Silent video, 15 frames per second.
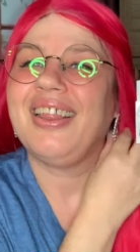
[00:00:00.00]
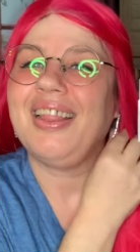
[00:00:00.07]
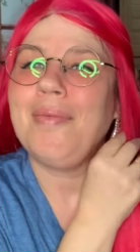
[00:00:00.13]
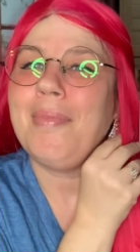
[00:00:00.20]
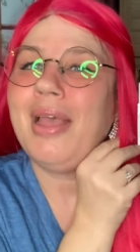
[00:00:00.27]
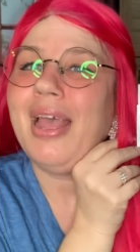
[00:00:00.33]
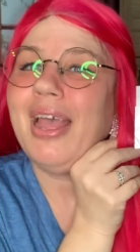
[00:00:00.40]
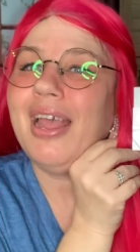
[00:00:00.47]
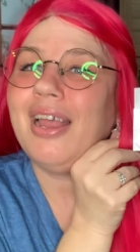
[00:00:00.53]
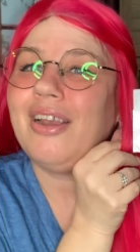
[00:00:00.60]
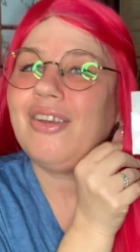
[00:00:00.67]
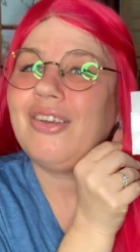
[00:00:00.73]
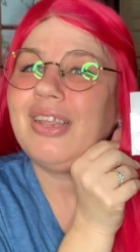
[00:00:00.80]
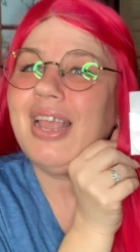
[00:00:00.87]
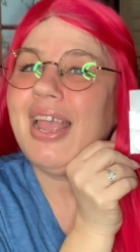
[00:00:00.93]
They
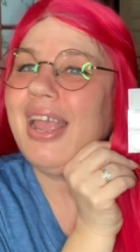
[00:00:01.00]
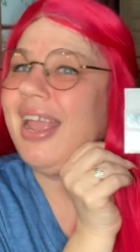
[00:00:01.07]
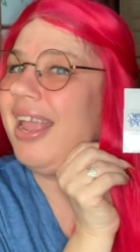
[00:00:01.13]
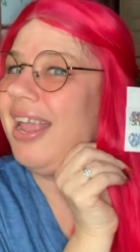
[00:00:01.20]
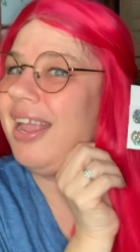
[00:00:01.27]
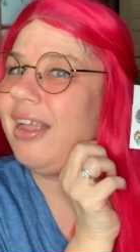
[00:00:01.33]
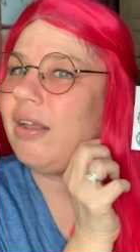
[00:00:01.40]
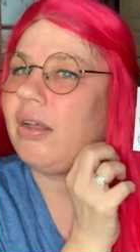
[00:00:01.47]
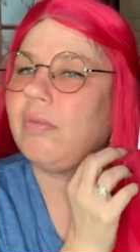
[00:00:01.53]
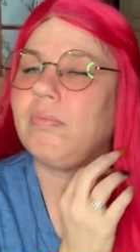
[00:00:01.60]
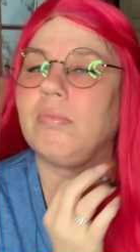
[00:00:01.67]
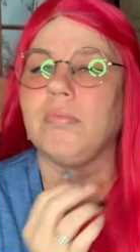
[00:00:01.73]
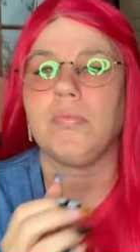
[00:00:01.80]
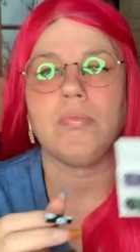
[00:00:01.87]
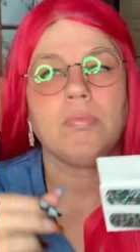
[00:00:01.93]
match. Yay.
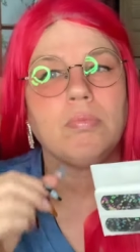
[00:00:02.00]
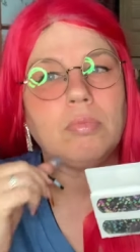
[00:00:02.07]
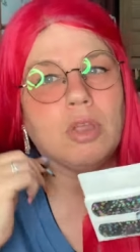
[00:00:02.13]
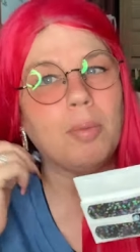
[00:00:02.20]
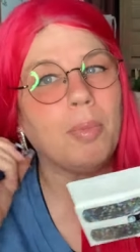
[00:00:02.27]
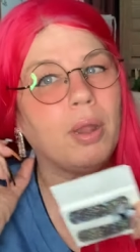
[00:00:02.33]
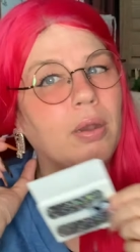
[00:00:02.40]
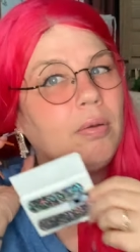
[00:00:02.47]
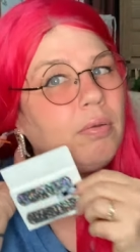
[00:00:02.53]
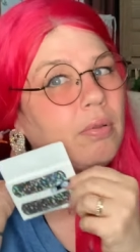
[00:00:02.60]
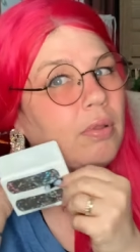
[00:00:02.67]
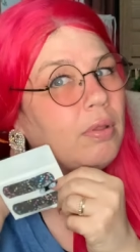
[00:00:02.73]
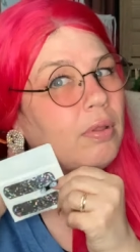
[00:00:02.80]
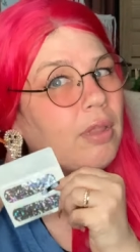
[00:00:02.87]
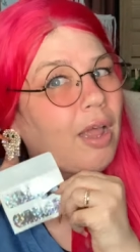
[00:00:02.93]
Come on.
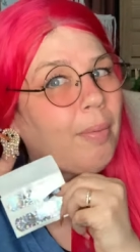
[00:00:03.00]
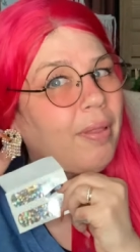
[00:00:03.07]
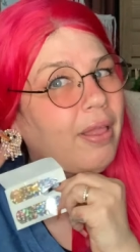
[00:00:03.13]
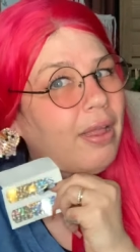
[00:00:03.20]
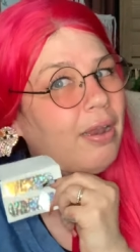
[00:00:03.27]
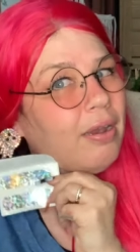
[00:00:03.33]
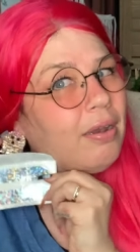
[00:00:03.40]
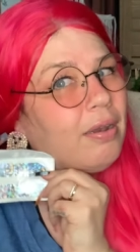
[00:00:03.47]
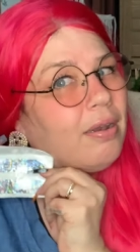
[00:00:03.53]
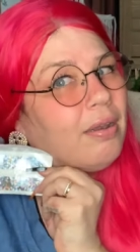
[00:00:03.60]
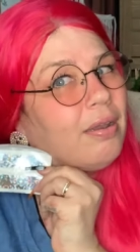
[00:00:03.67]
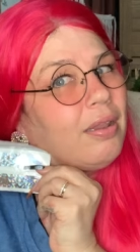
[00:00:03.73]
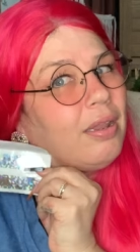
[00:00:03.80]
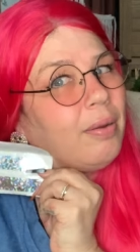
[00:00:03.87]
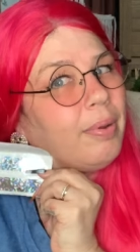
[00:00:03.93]
How about that?
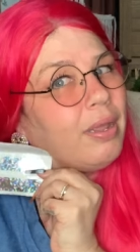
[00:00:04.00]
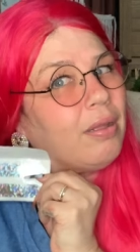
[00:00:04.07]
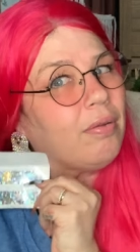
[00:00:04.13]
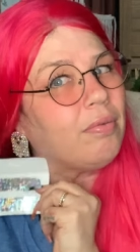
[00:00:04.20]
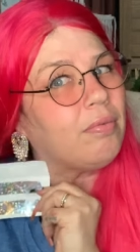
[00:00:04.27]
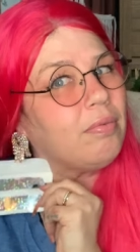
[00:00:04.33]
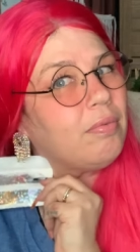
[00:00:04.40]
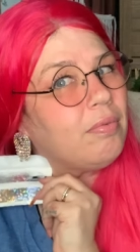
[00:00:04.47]
There we go.